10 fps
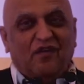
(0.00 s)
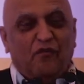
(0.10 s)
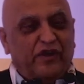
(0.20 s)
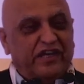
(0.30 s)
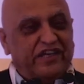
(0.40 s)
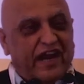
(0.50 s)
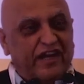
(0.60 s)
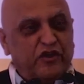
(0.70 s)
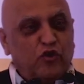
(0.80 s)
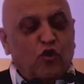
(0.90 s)
We
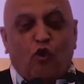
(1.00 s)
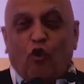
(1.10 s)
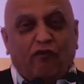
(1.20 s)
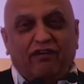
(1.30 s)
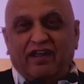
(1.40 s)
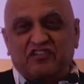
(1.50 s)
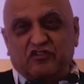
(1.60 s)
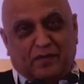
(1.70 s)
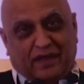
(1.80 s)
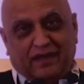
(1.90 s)
tend to
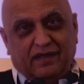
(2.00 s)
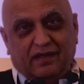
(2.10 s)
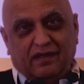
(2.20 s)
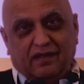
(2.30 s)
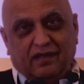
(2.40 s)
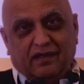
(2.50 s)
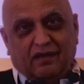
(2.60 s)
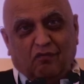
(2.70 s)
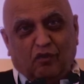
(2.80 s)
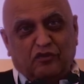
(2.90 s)
overestimate
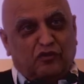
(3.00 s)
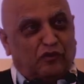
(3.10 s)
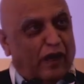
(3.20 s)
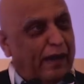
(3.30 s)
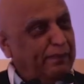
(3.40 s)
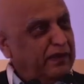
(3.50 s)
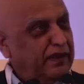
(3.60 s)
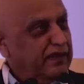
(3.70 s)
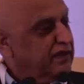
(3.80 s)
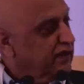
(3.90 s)
what's going to happen
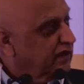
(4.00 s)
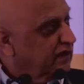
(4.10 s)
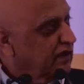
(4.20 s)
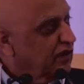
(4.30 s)
in a year.